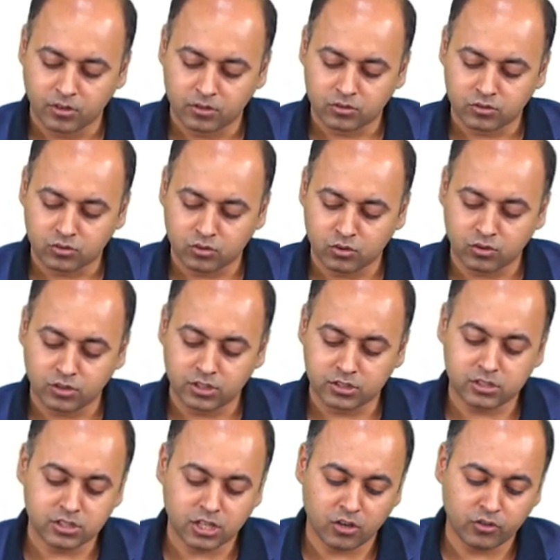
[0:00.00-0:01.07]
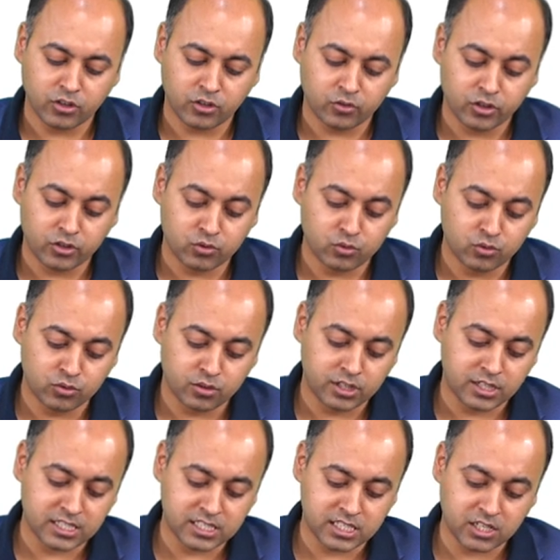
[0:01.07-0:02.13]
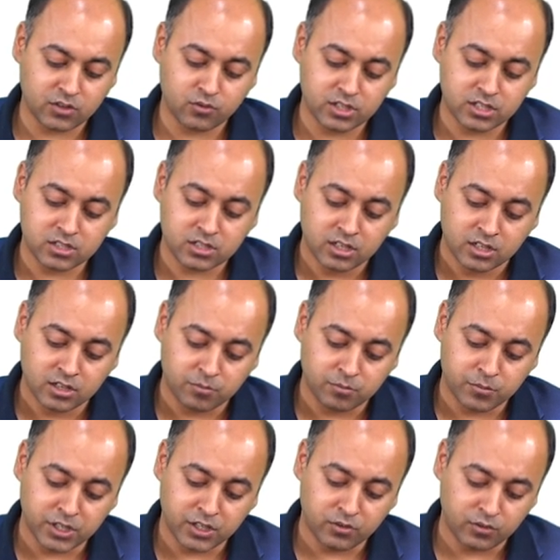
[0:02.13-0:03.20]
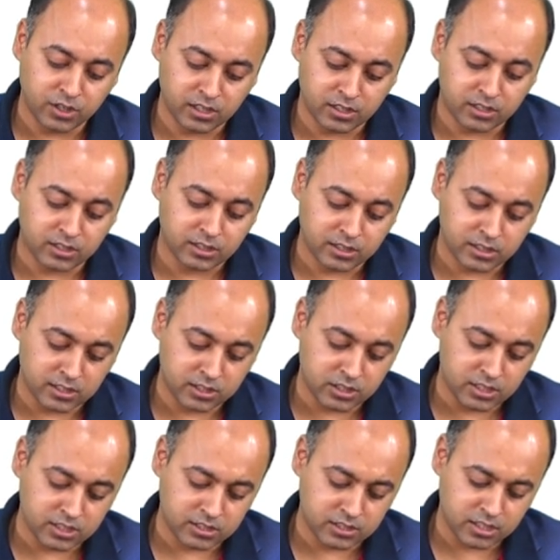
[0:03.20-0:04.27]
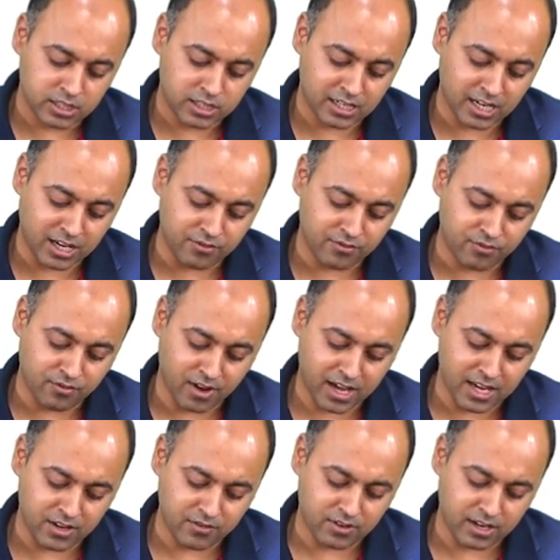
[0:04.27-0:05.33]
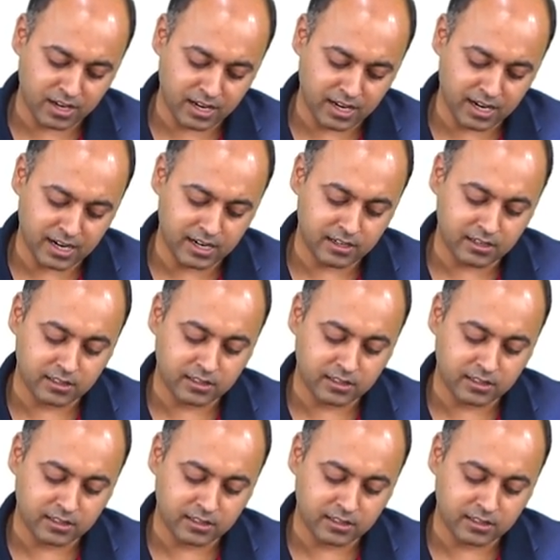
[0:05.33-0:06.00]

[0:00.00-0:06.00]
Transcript: So, this is how you are going to distinguish between the GSD type 5 and